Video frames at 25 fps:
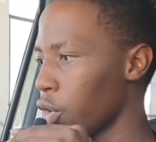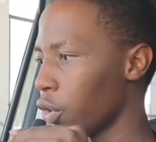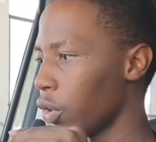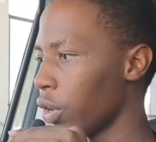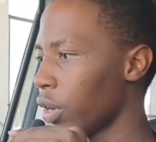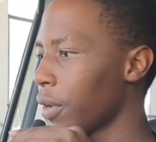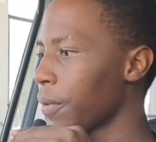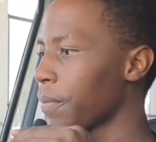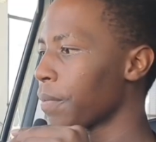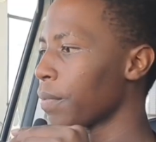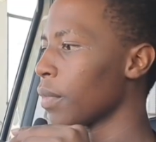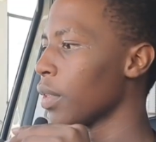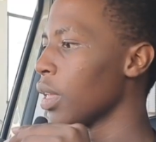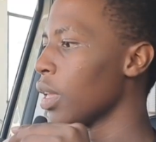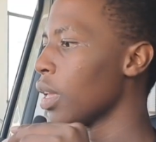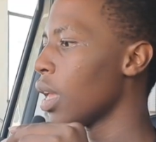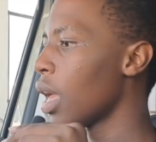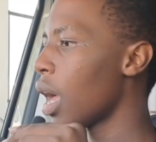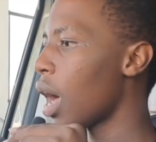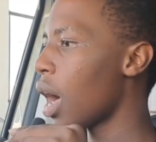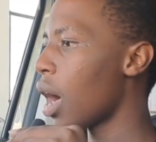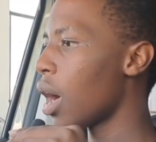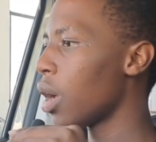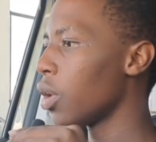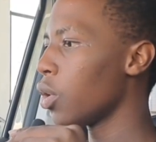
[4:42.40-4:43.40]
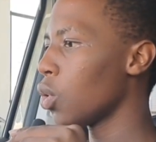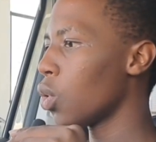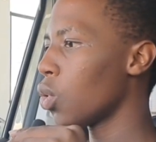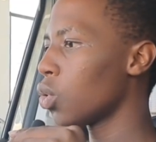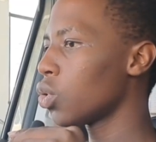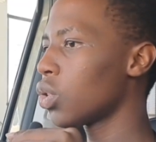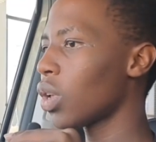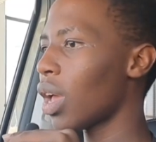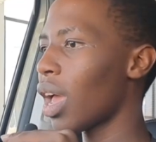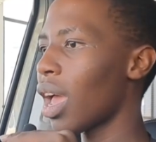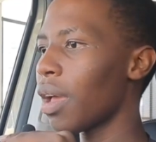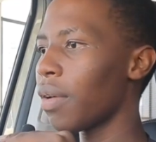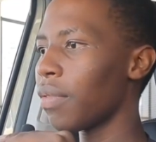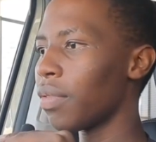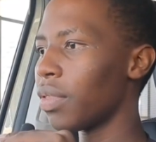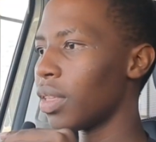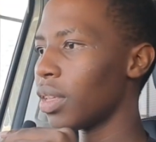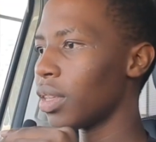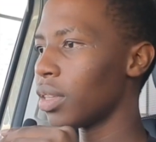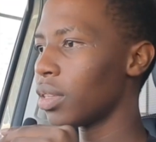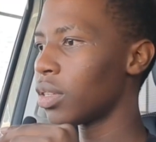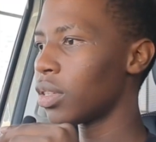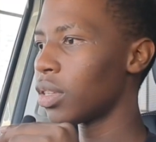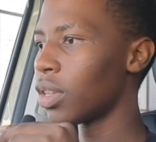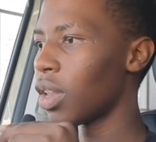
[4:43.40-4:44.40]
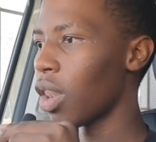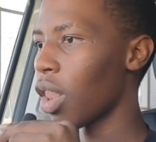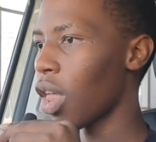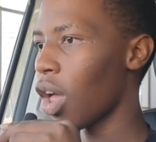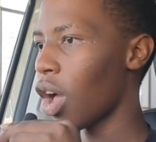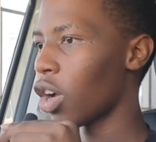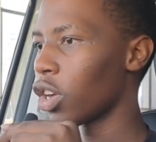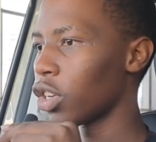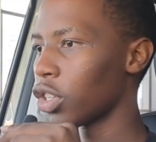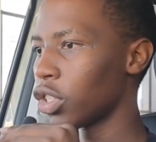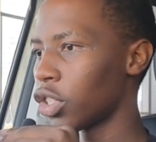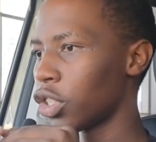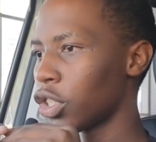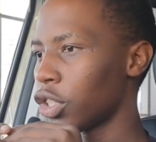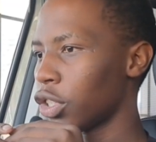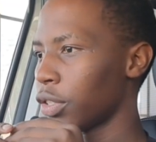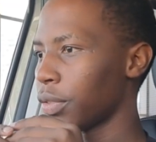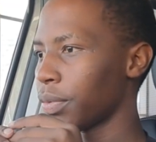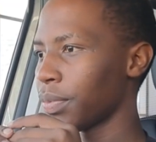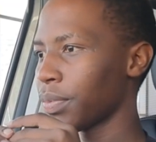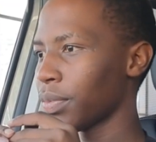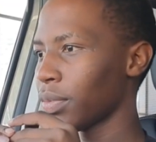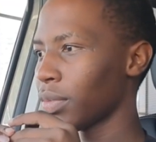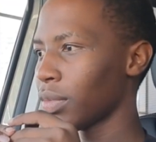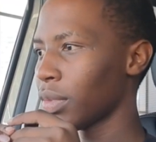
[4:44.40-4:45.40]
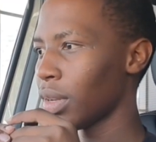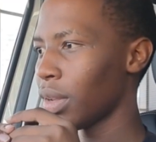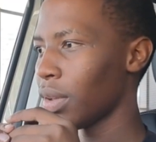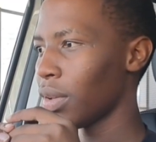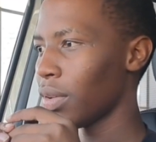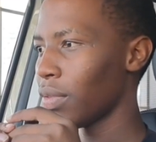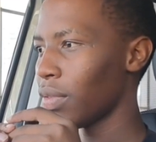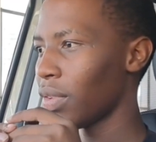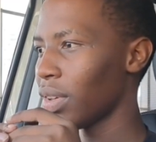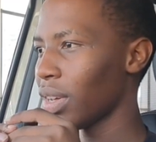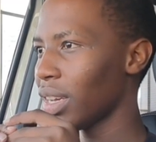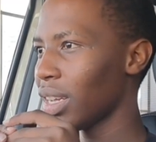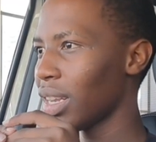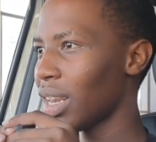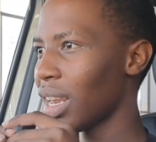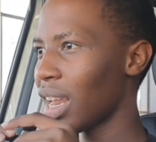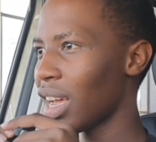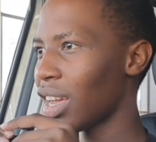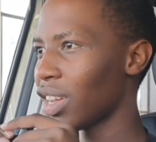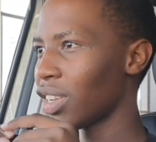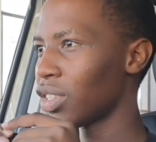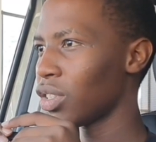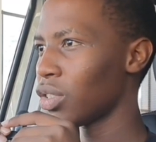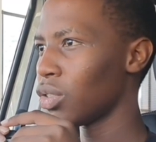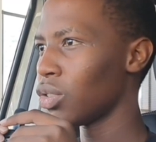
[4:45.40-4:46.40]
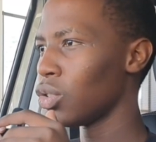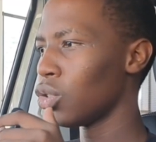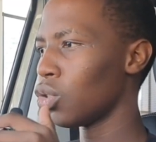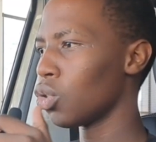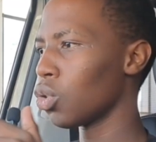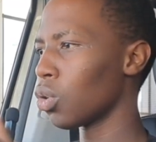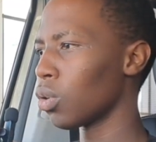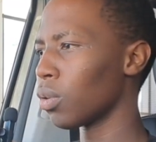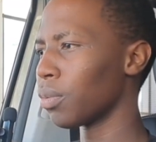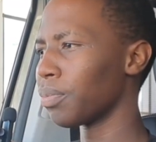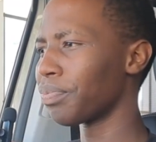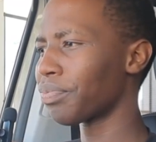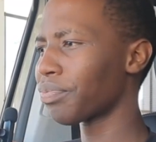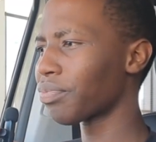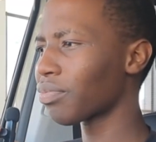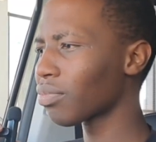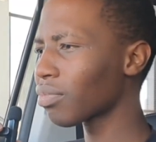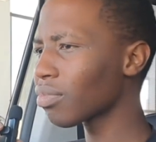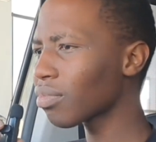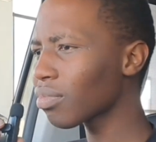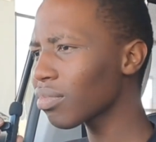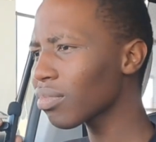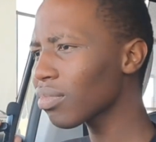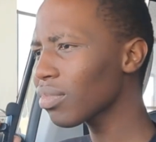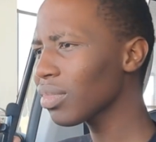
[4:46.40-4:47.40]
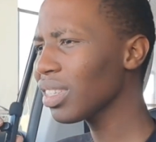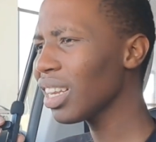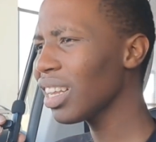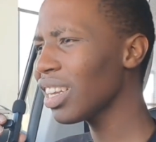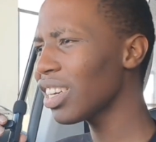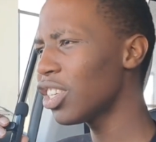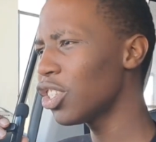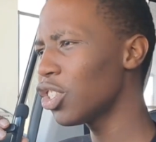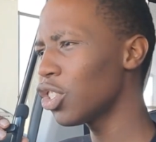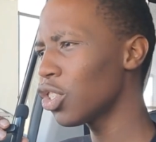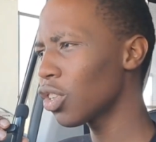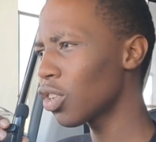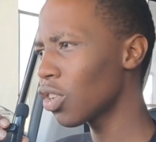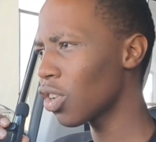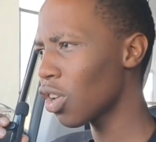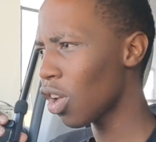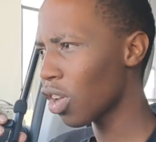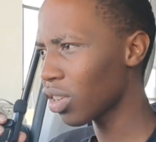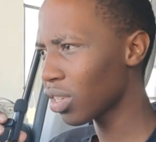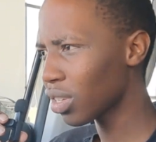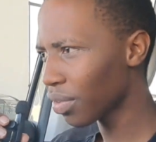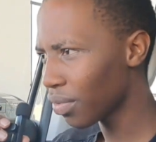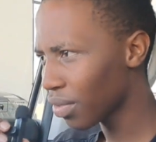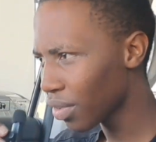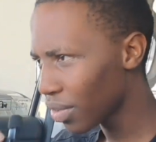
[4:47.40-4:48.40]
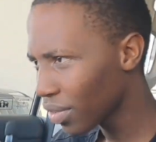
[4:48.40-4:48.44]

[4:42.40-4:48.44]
good. You also have this very large into digital cluster. I've